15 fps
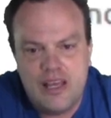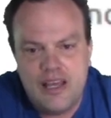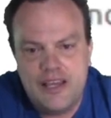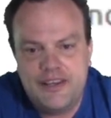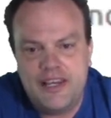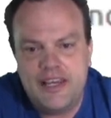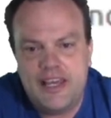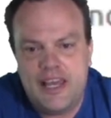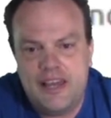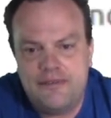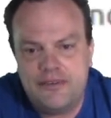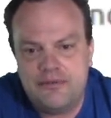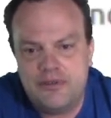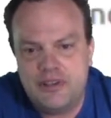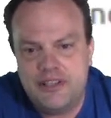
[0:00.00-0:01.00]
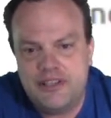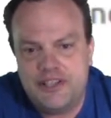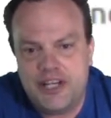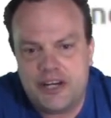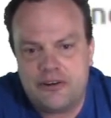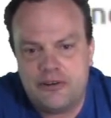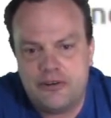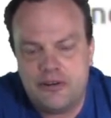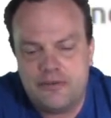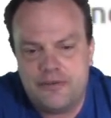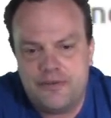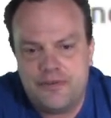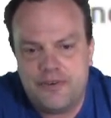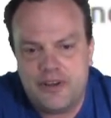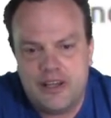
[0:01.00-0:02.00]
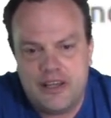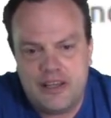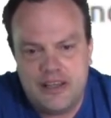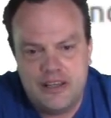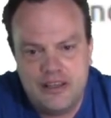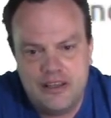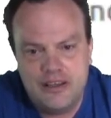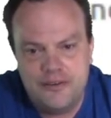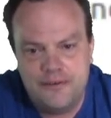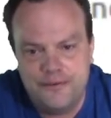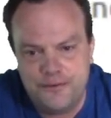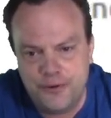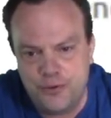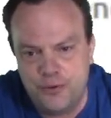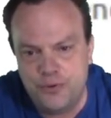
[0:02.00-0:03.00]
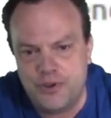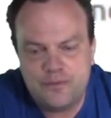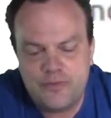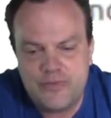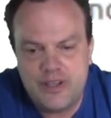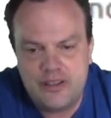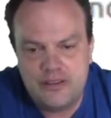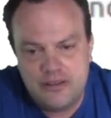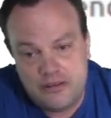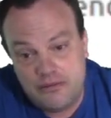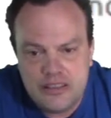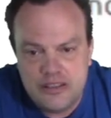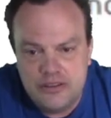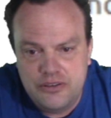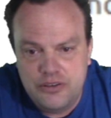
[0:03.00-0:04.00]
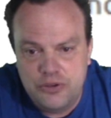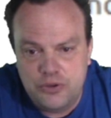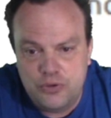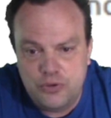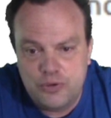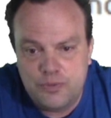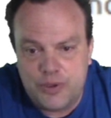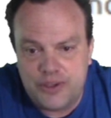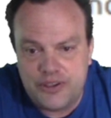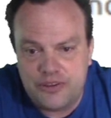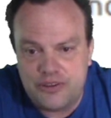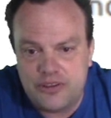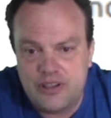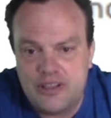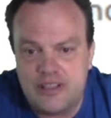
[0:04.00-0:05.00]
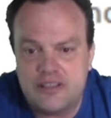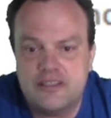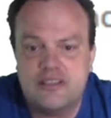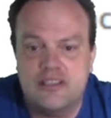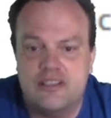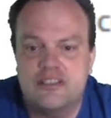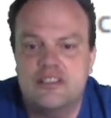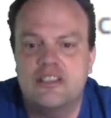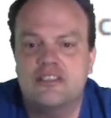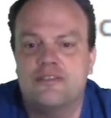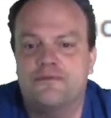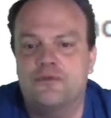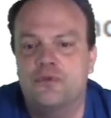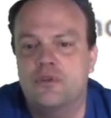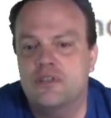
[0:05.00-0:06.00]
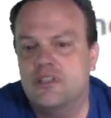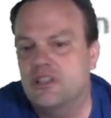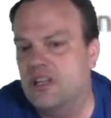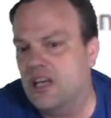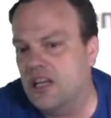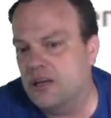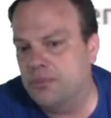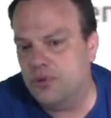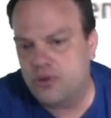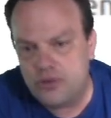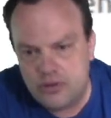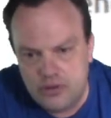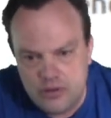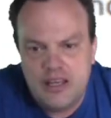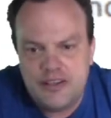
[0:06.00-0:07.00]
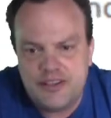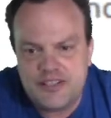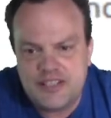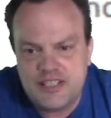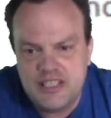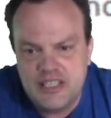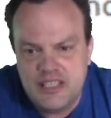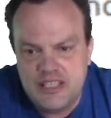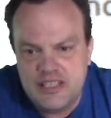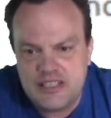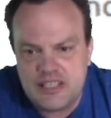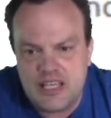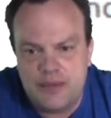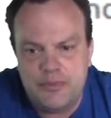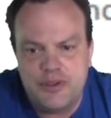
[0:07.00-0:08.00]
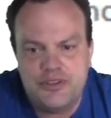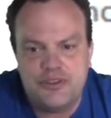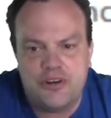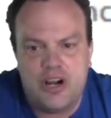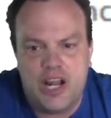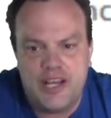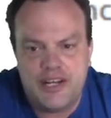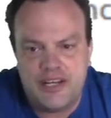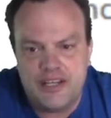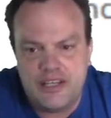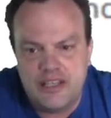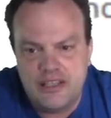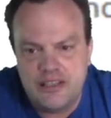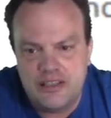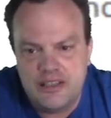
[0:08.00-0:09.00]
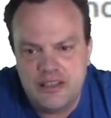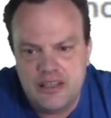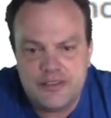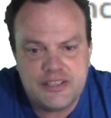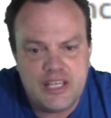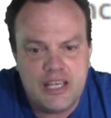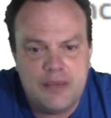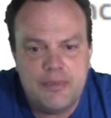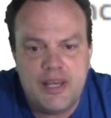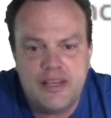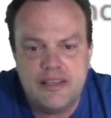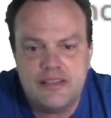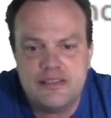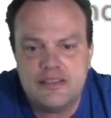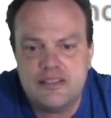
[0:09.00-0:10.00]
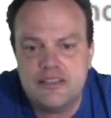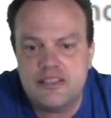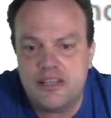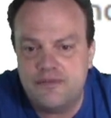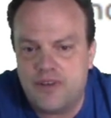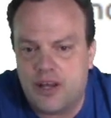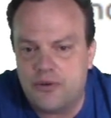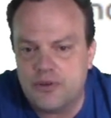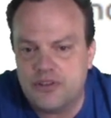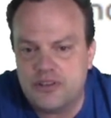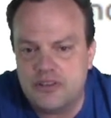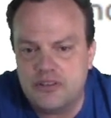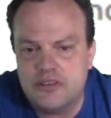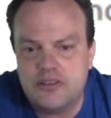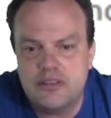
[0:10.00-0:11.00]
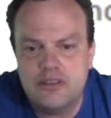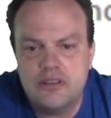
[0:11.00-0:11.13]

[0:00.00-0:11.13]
They have a really decorative fruit that you can use, but it says the fruit is inedible. The seeds can be dried and eaten, same as sunflower seeds.